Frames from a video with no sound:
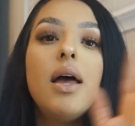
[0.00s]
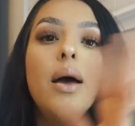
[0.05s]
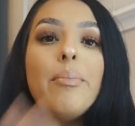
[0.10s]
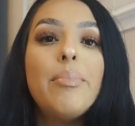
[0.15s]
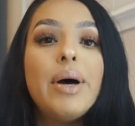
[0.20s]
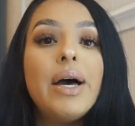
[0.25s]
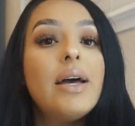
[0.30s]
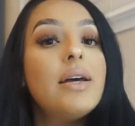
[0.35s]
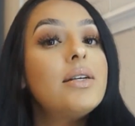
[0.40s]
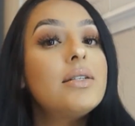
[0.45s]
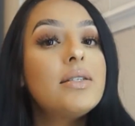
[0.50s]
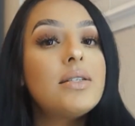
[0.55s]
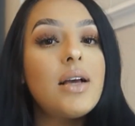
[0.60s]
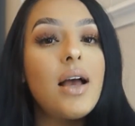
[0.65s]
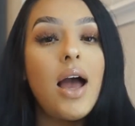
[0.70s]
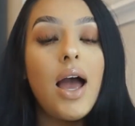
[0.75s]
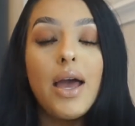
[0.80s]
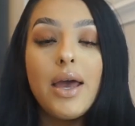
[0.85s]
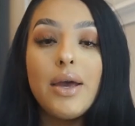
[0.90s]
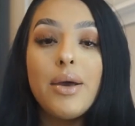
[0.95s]
But
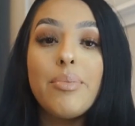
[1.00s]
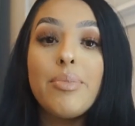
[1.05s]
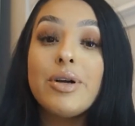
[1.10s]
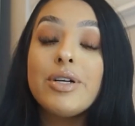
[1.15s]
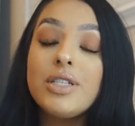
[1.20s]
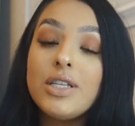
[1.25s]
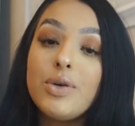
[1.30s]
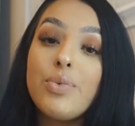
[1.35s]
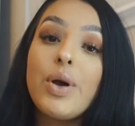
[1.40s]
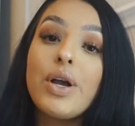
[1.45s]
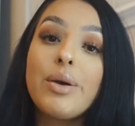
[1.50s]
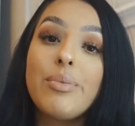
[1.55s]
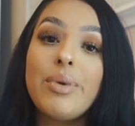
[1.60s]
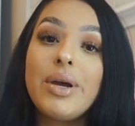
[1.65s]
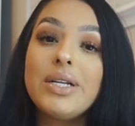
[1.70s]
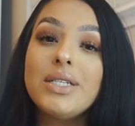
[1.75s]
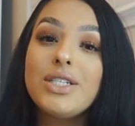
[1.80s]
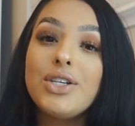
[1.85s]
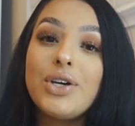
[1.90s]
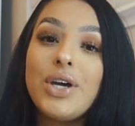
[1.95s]
I personally
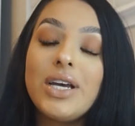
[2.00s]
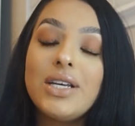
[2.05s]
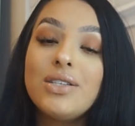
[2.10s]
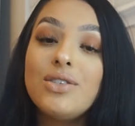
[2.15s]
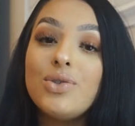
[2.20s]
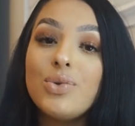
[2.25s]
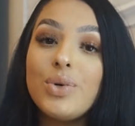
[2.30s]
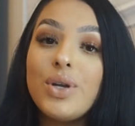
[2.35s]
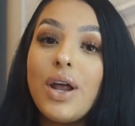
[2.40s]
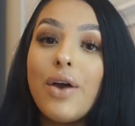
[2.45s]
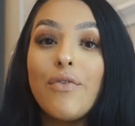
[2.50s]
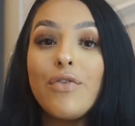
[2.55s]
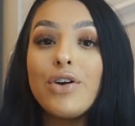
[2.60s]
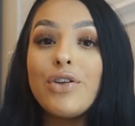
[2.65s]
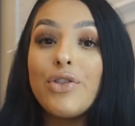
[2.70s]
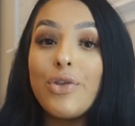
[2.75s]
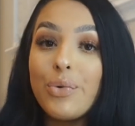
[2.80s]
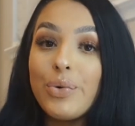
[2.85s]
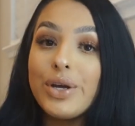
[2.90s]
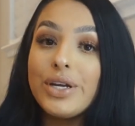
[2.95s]
recommend you guys do it every
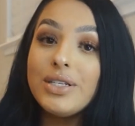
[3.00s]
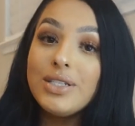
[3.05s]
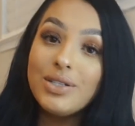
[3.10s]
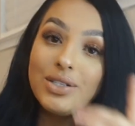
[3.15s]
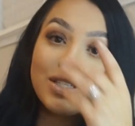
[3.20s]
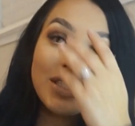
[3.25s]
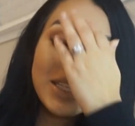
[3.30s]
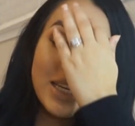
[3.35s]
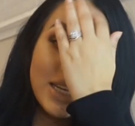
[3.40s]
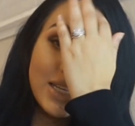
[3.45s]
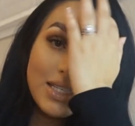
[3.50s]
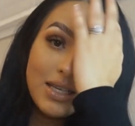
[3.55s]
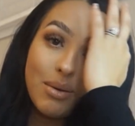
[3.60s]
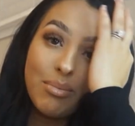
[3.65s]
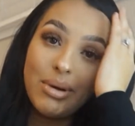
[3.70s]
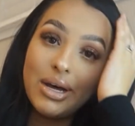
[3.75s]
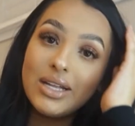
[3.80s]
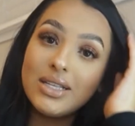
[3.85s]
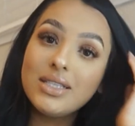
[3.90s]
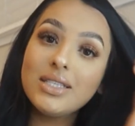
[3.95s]
3 to 6
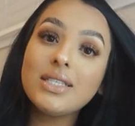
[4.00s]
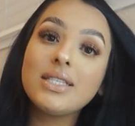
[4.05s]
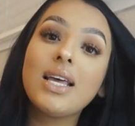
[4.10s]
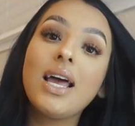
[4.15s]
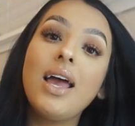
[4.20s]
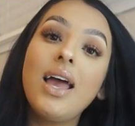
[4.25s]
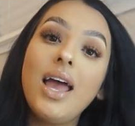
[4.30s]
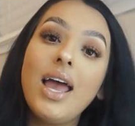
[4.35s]
months.